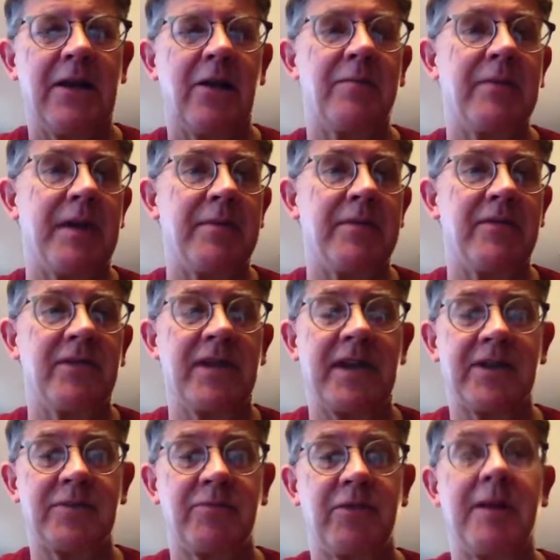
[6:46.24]
or maybe even
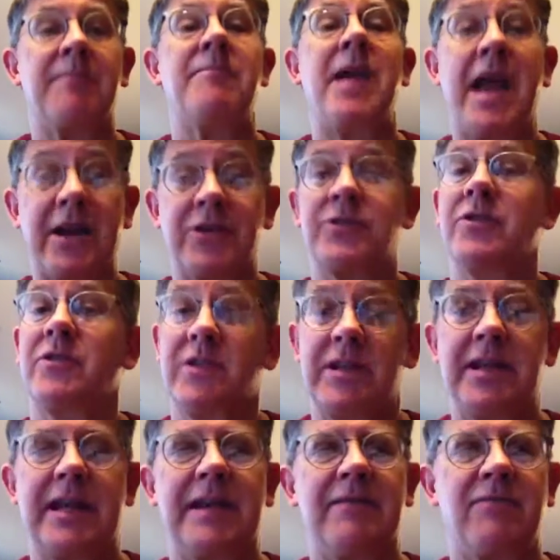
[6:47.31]
next spring, make sure
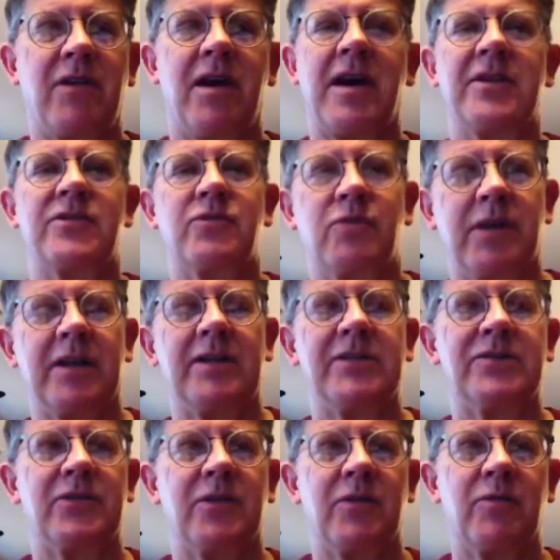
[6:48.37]
you get advised quickly
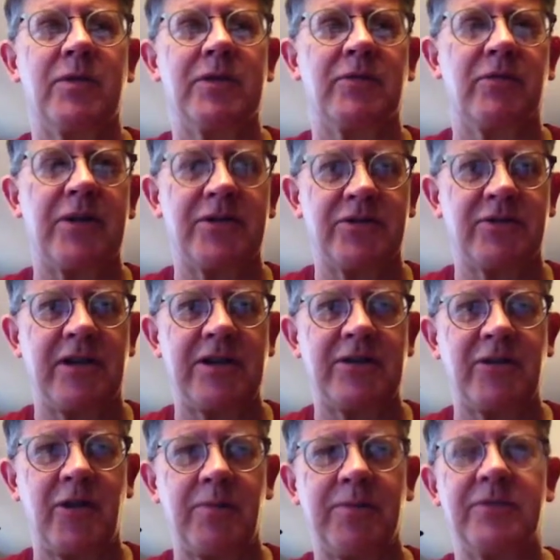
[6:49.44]
so that when
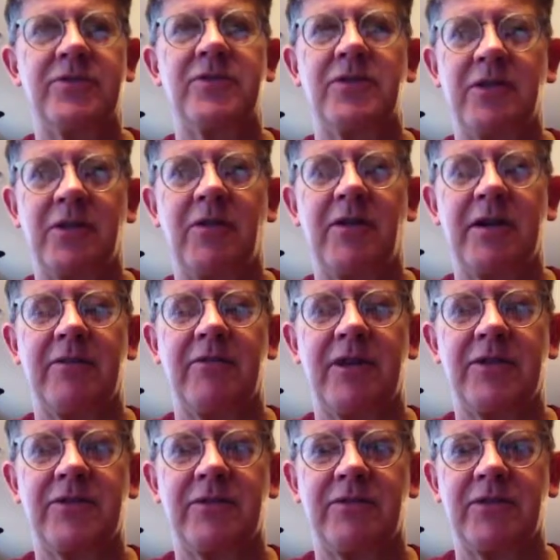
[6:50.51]
registration opens, you can go ahead and
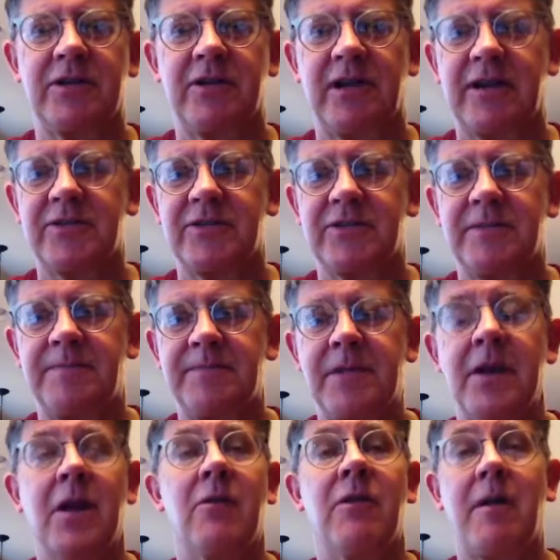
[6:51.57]
register for your classes.
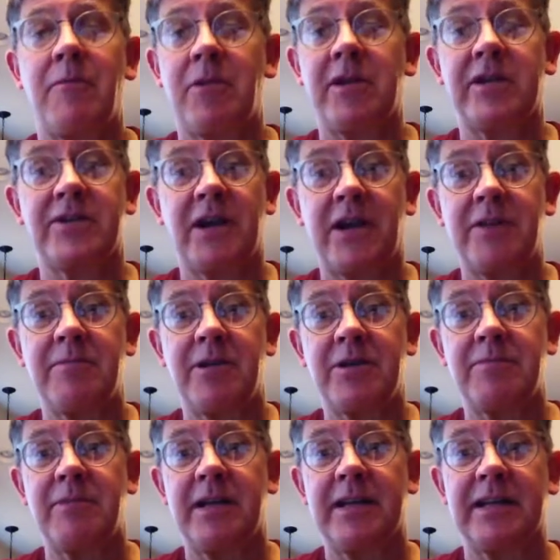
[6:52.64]
Well, I'm really excited
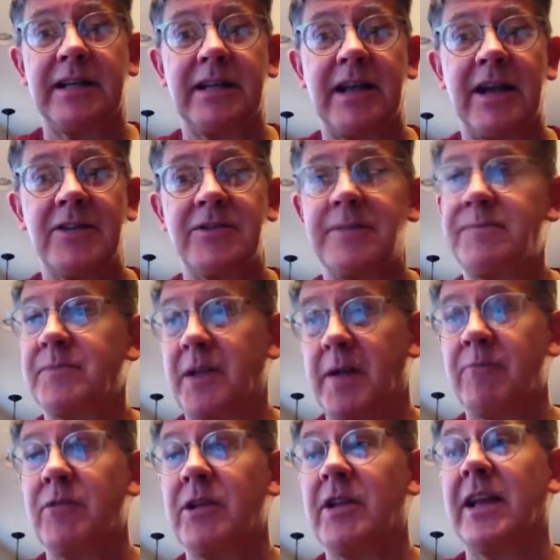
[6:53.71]
about you being in the class.
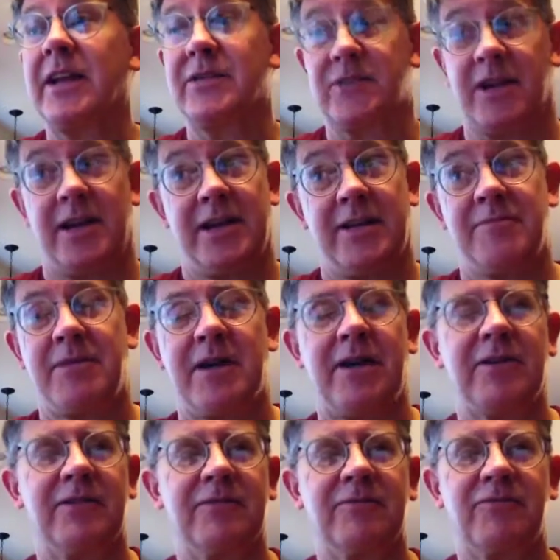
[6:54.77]
I'm really excited
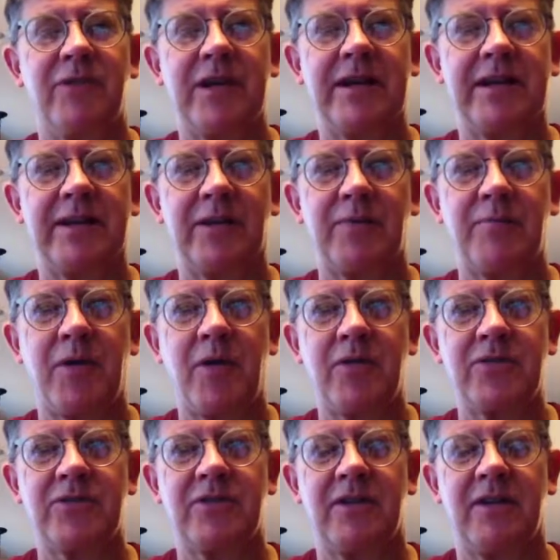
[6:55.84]
about reading your
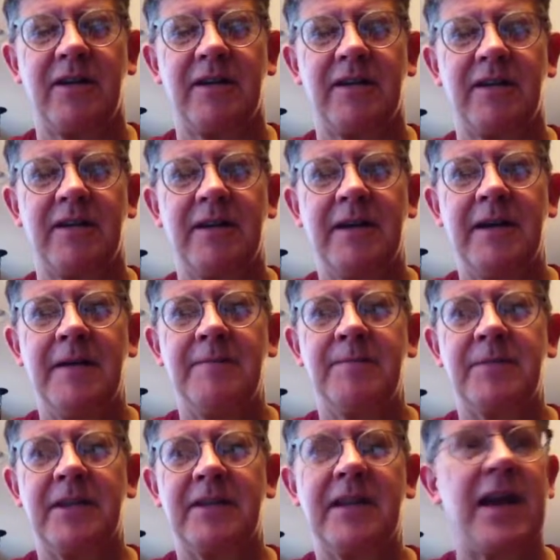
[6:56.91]
post on
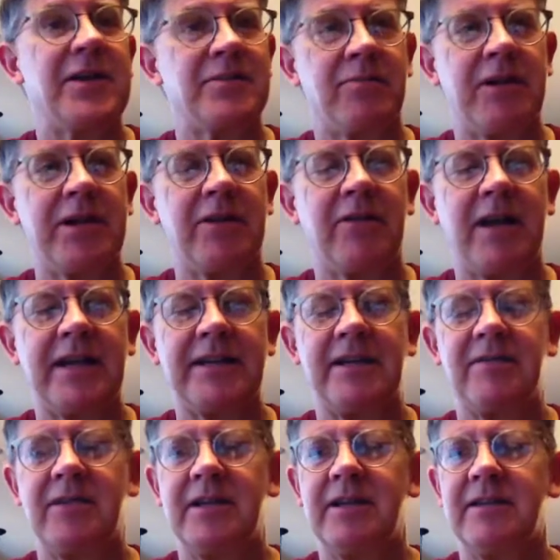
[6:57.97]
the icebreaker
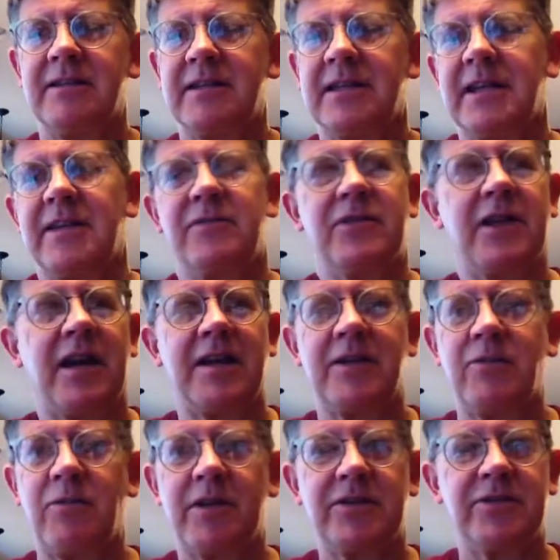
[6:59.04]
activity. Again, if you got any
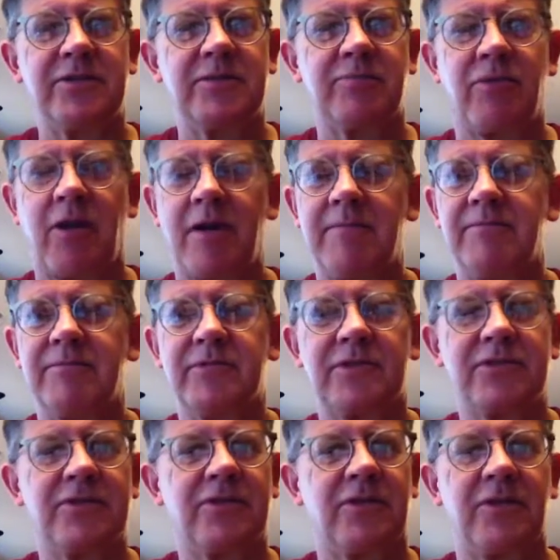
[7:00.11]
questions, problems,
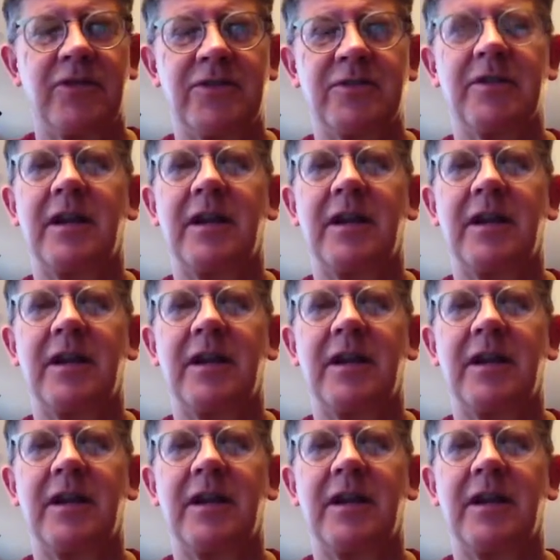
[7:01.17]
concerns,